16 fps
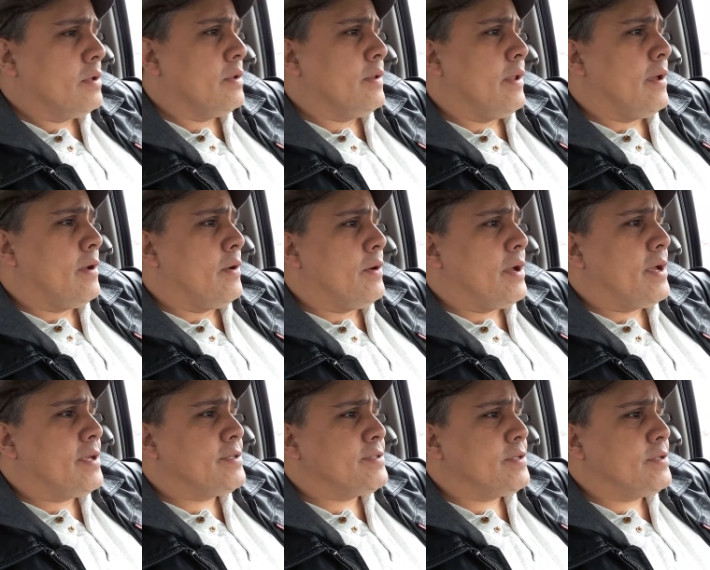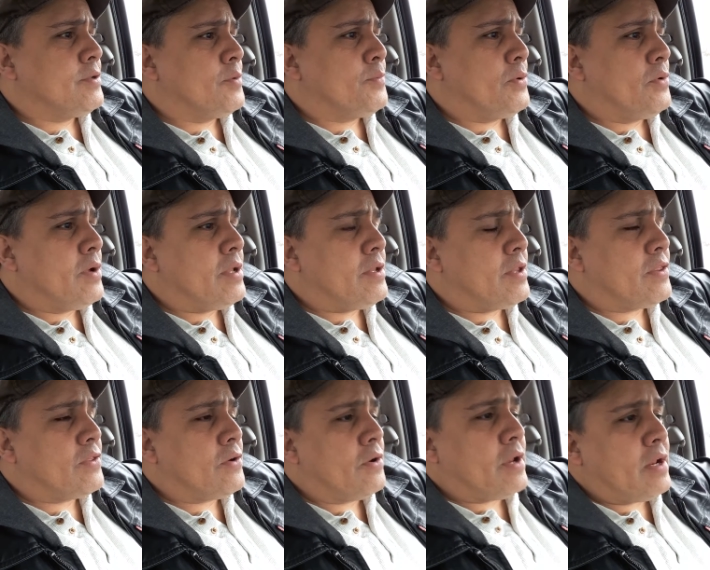Now, as Napoleon
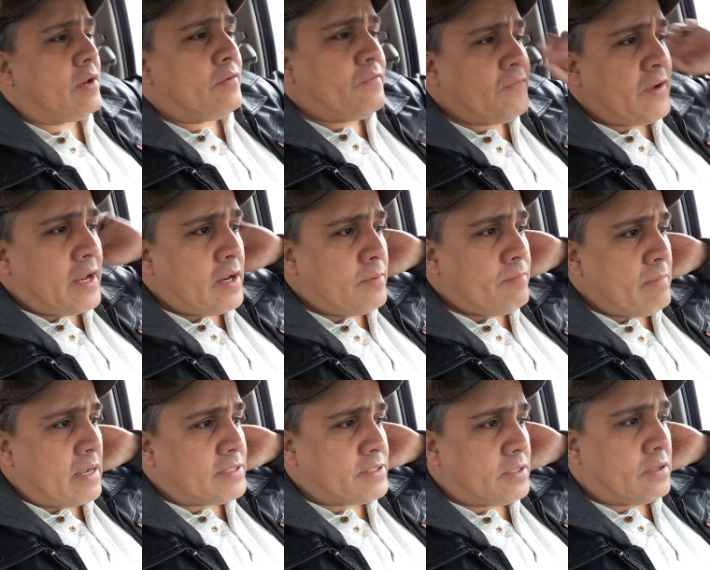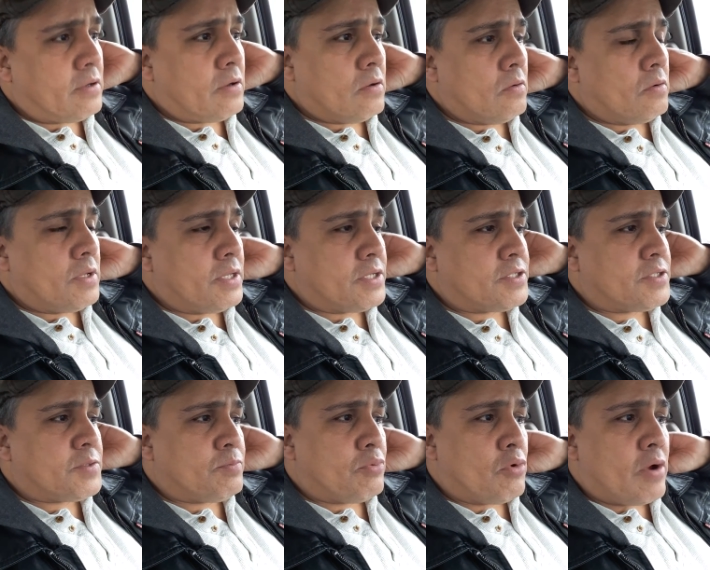III had invaded Mexico in the
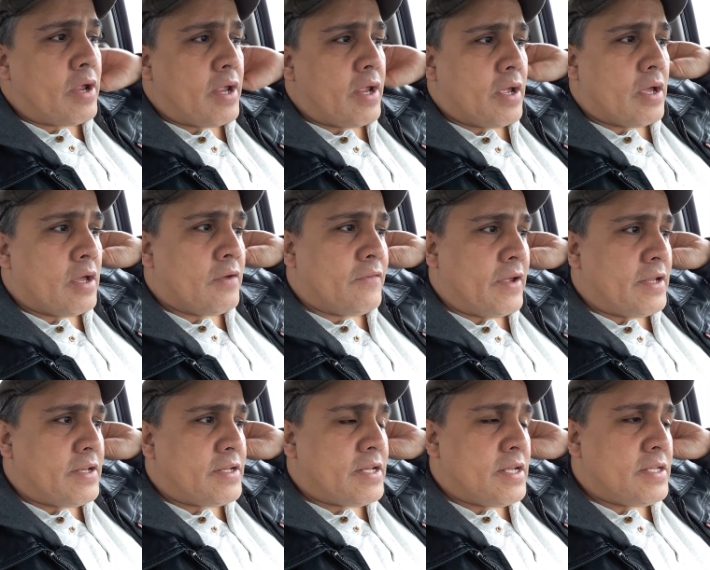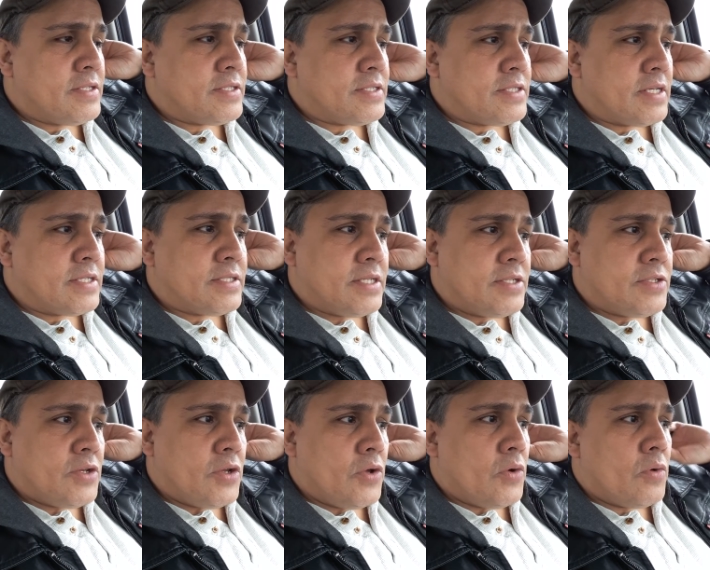spring of
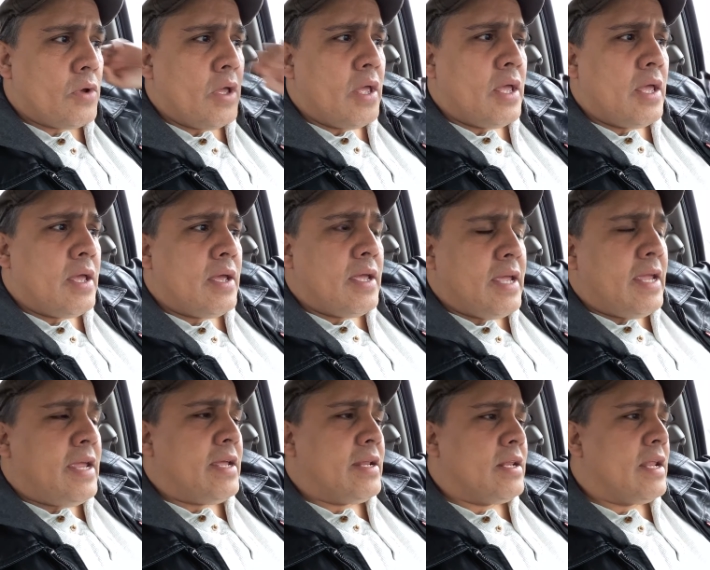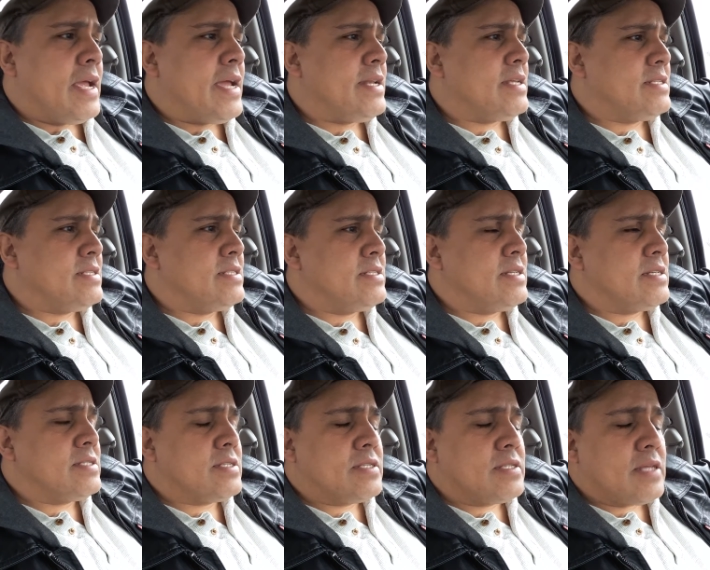1862, he had landed
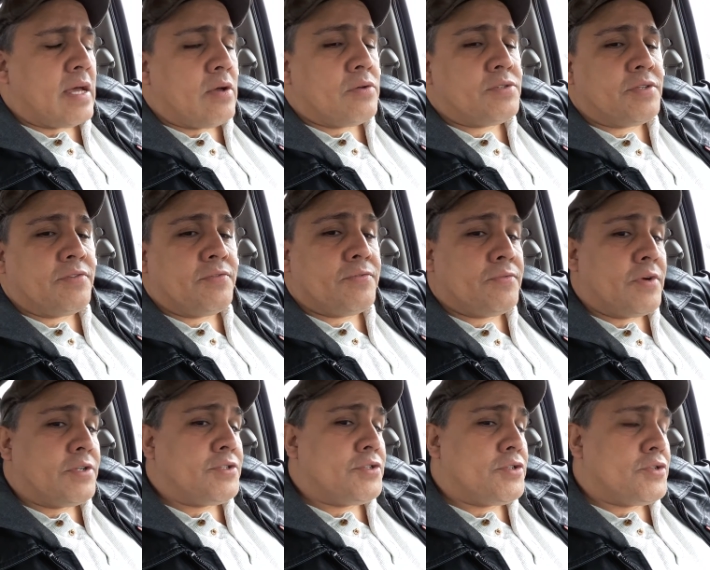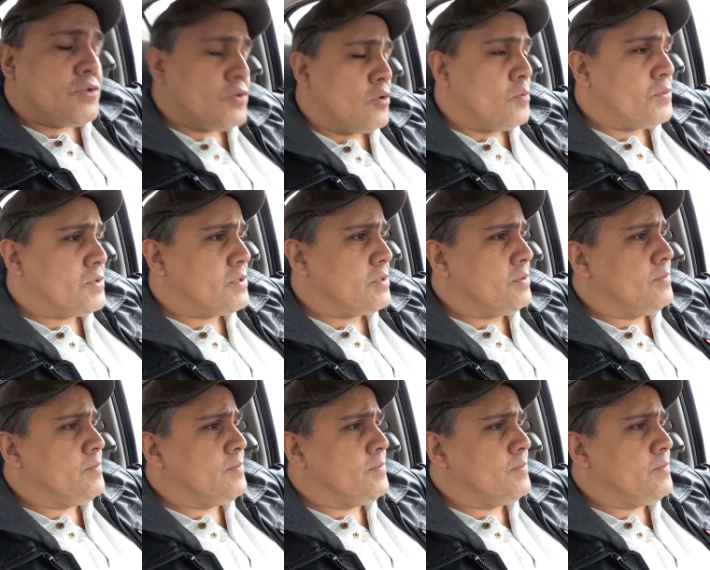6,000 French troops